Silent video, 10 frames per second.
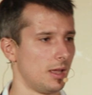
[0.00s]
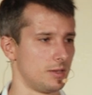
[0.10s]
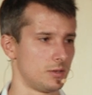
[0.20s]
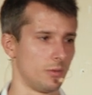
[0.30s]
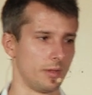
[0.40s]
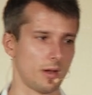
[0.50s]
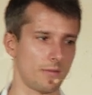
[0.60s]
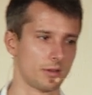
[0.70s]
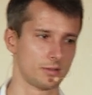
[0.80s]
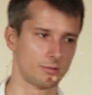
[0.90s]
And so the
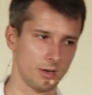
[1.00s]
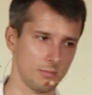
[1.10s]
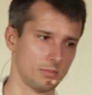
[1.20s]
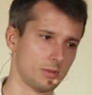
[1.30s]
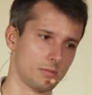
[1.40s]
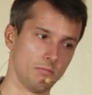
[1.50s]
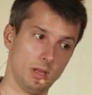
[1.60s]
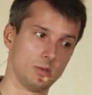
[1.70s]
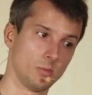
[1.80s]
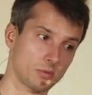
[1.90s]
Kafka streams
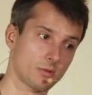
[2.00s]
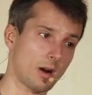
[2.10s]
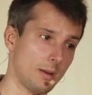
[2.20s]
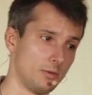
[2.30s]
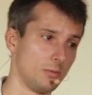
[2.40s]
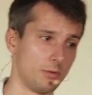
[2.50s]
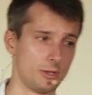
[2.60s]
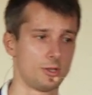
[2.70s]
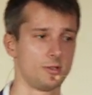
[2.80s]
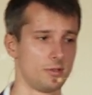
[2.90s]
being subscribed to
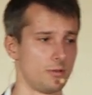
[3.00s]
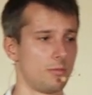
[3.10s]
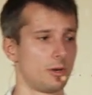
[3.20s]
partition zero,